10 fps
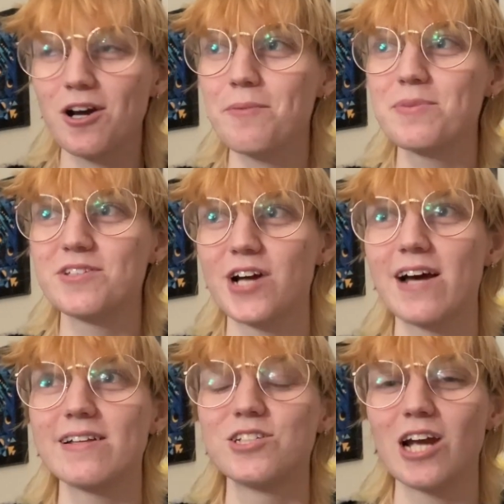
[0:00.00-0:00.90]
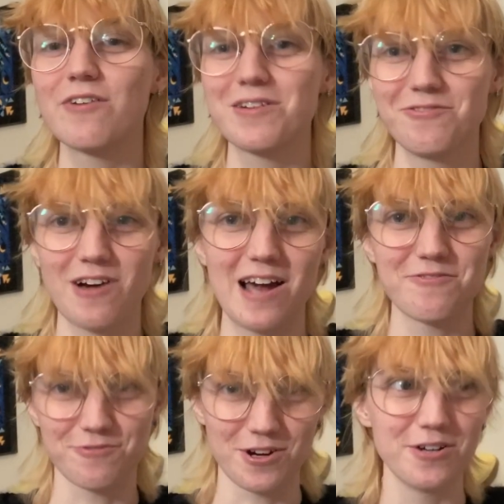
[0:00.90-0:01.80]
up the challenge every 5
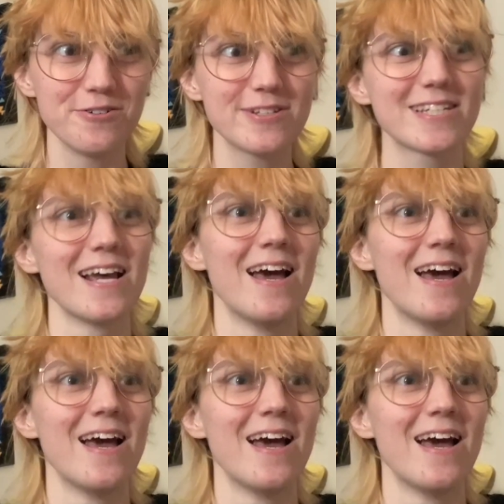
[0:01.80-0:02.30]
rows.